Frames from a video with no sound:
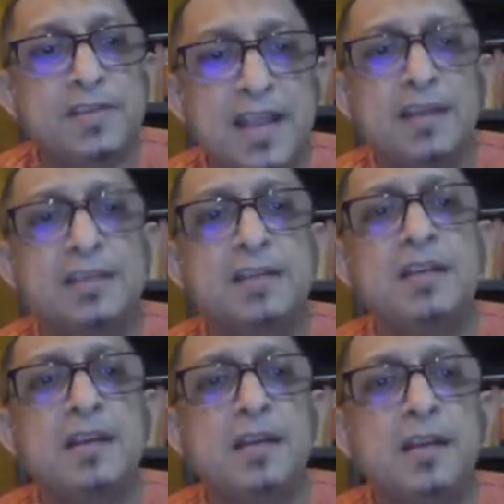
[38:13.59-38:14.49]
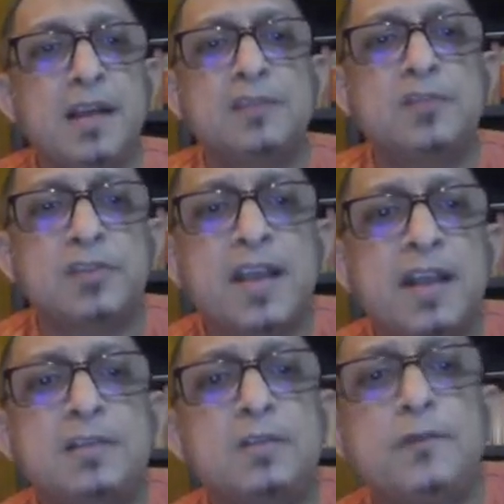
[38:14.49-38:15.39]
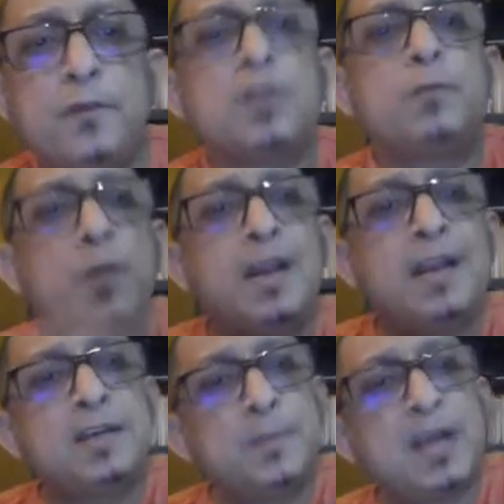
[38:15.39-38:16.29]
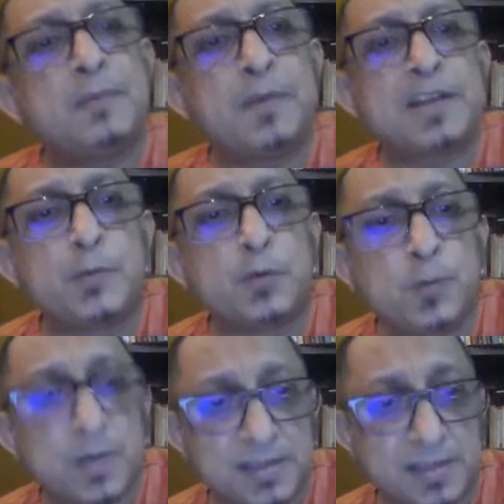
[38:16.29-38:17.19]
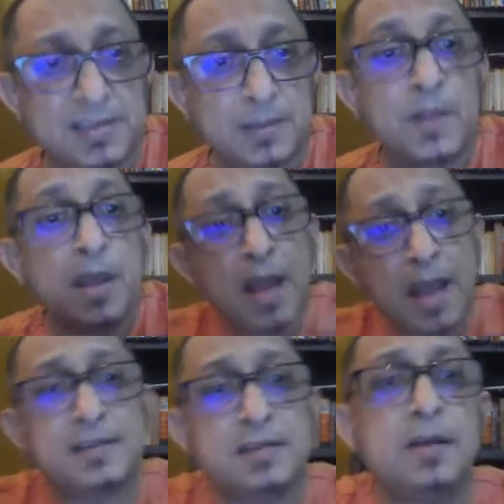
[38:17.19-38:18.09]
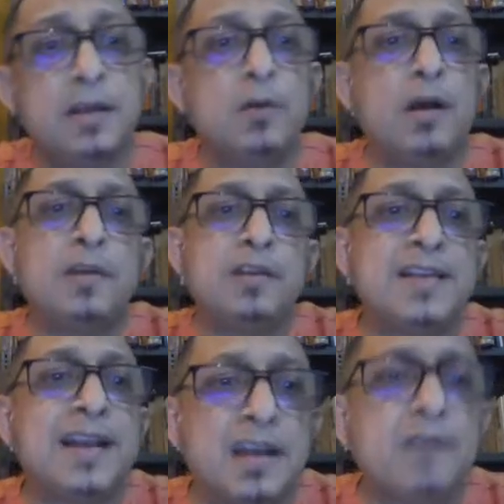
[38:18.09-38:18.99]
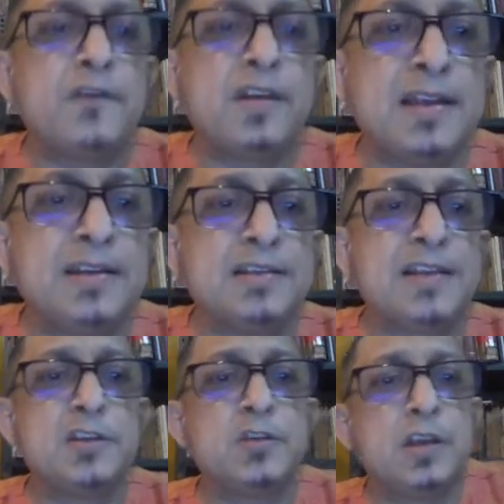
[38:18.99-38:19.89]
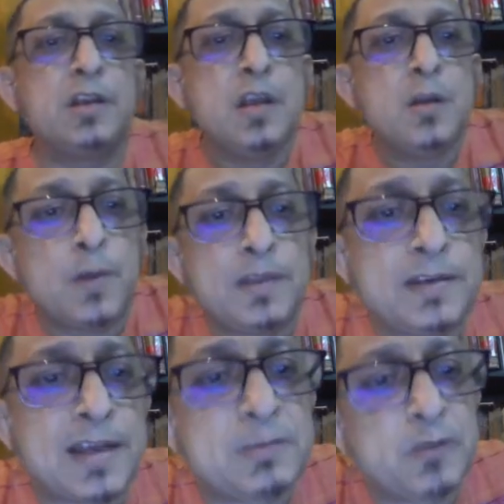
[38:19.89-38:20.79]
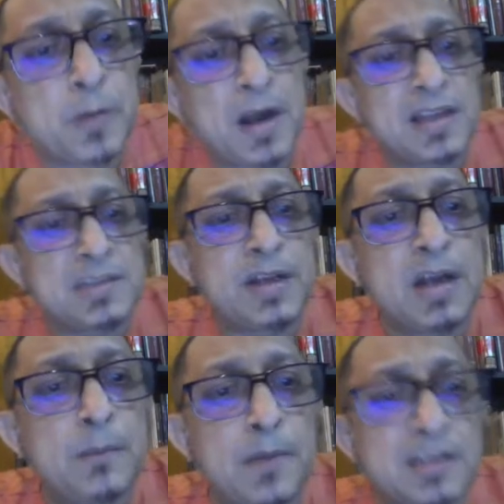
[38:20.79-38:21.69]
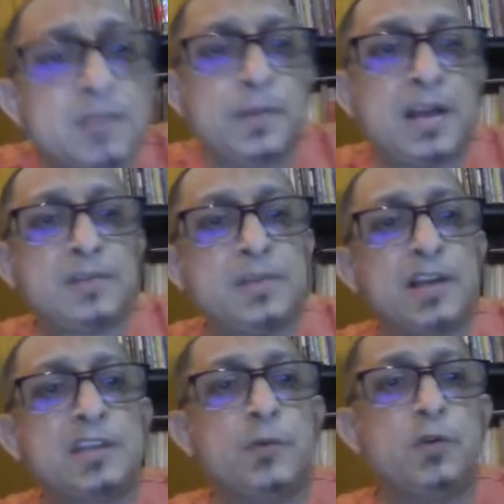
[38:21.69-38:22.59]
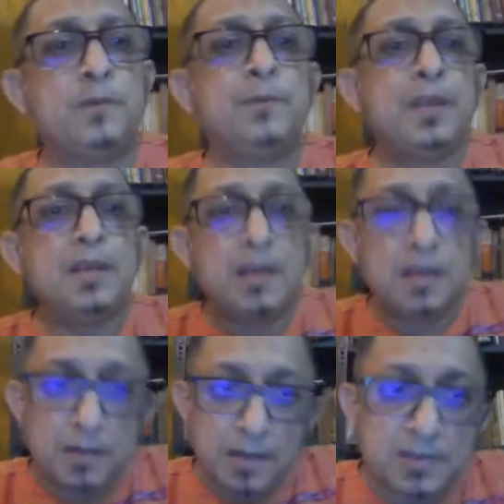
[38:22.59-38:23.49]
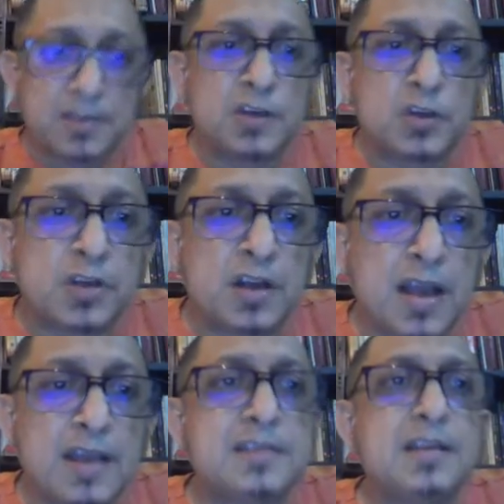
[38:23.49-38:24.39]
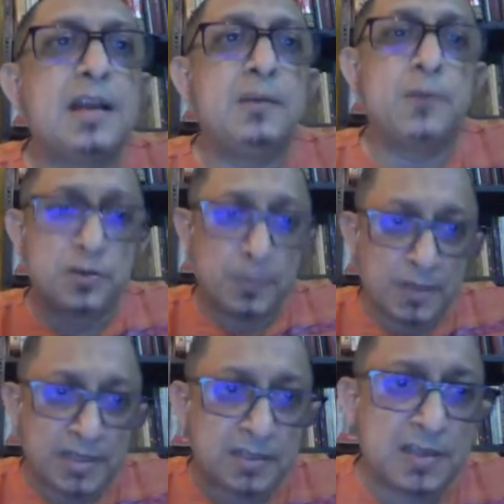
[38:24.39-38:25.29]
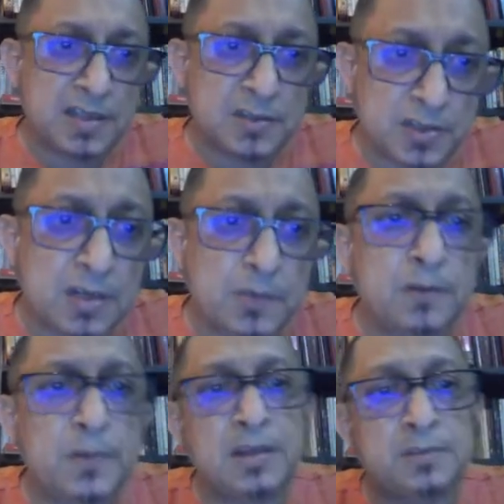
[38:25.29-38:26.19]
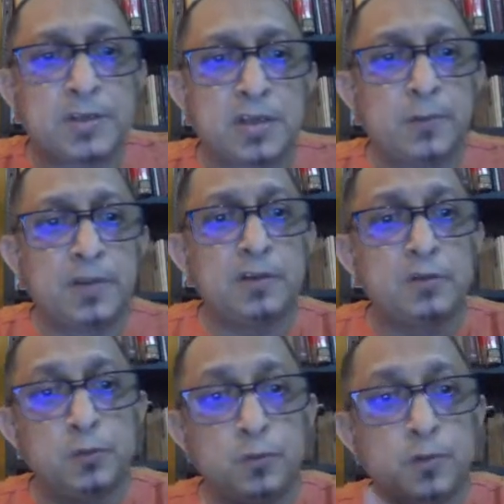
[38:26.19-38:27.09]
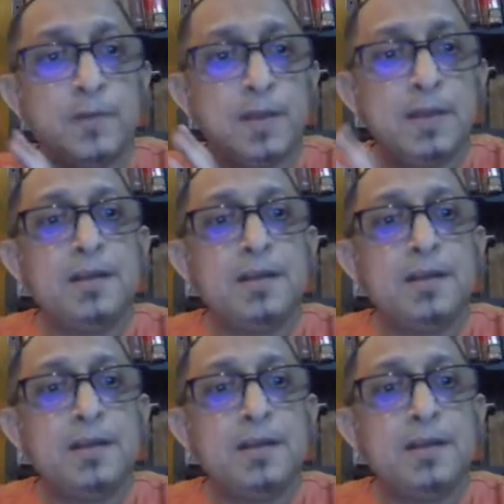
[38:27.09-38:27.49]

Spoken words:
skeleton, exoskeleton of what would later become a much more robust system. As the, in the second half of the 19th century, when the textbook markets becomes much more institutionalized, and which Rimi Chatterjee has written about, especially when the two,